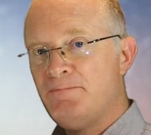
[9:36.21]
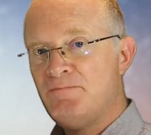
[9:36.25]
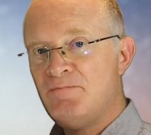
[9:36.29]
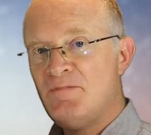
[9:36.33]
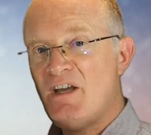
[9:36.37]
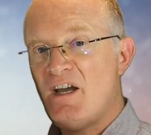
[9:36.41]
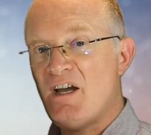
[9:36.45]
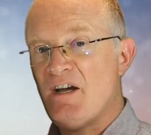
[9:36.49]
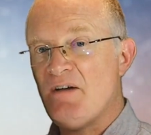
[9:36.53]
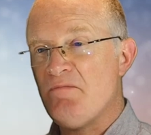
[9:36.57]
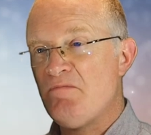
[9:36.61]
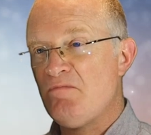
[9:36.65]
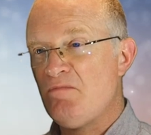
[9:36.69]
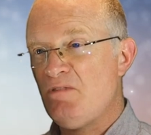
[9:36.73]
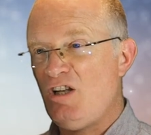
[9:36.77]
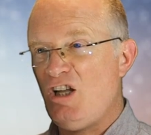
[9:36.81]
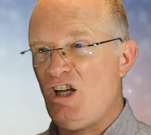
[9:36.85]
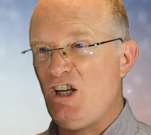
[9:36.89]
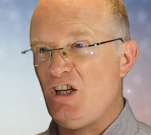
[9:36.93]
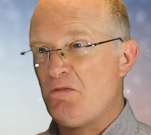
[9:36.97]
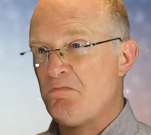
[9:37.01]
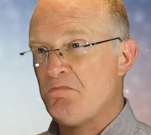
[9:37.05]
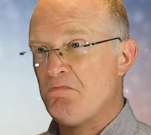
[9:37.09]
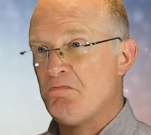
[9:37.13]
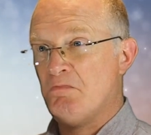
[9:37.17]
Yeah, like
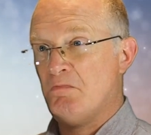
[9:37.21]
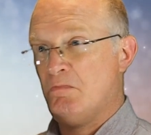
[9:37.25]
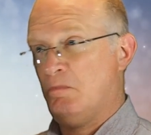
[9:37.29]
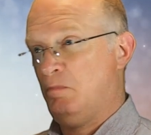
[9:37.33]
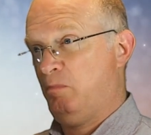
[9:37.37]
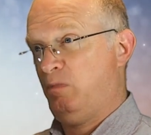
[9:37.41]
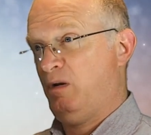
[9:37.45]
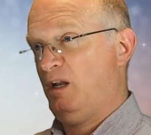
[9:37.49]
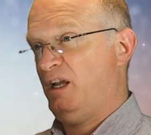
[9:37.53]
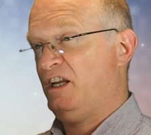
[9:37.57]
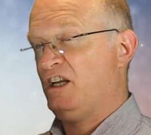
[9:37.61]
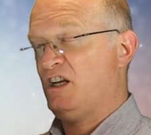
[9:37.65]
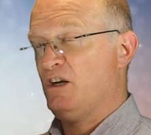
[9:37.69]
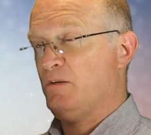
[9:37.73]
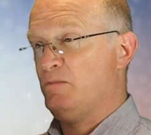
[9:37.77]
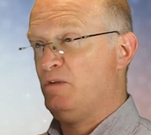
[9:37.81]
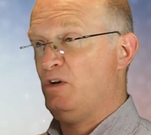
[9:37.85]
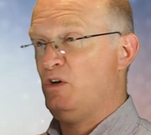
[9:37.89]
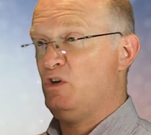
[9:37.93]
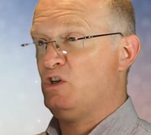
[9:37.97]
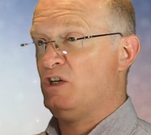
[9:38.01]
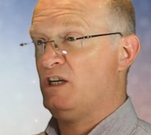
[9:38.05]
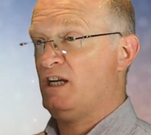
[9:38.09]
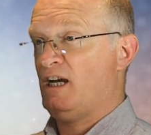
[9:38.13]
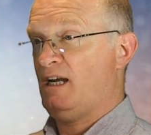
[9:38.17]
playing
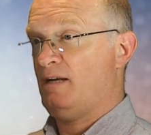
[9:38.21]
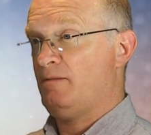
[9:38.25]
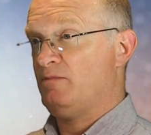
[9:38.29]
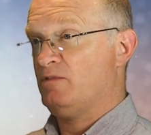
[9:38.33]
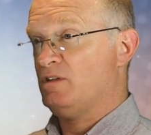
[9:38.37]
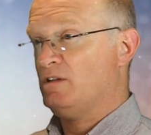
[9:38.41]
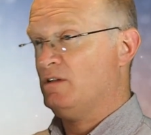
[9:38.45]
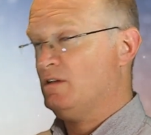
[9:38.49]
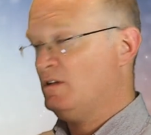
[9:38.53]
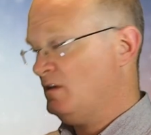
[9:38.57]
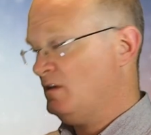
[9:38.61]
computer games.